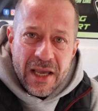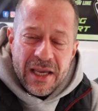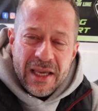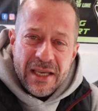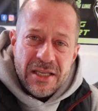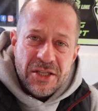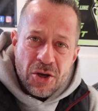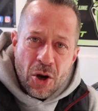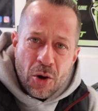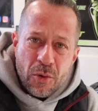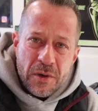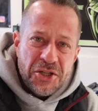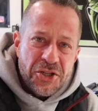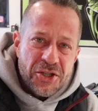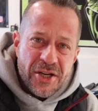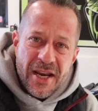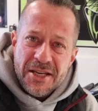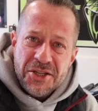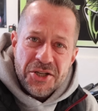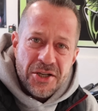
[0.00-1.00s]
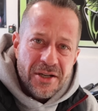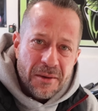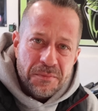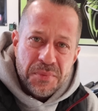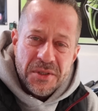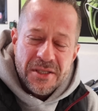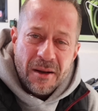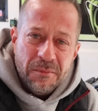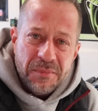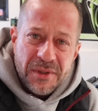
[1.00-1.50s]
He's always changing
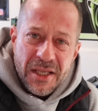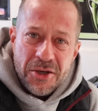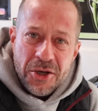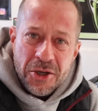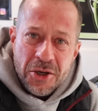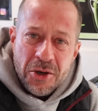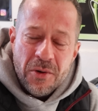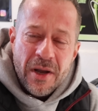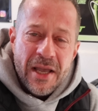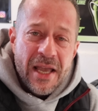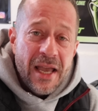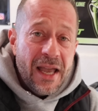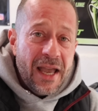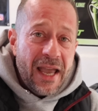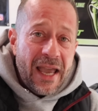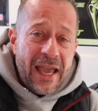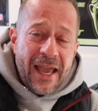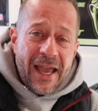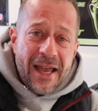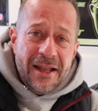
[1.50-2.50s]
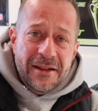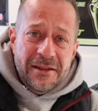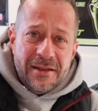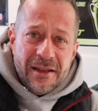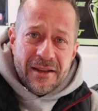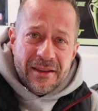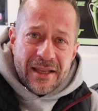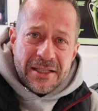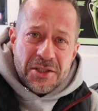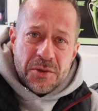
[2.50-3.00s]
up something new, and
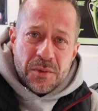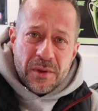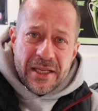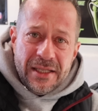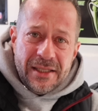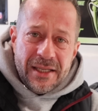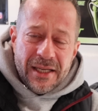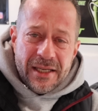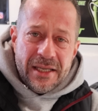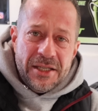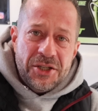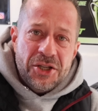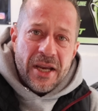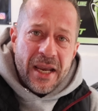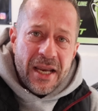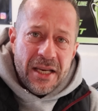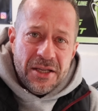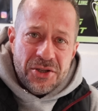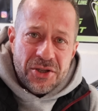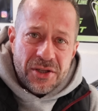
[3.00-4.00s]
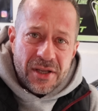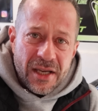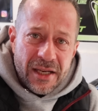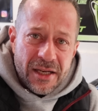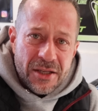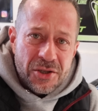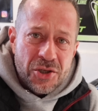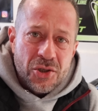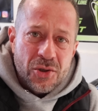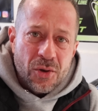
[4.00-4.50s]
that's what he did. He changed
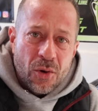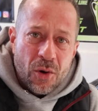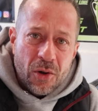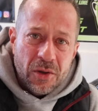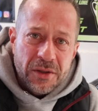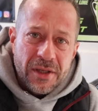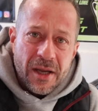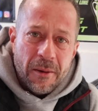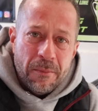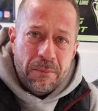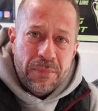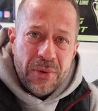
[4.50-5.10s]
and installed a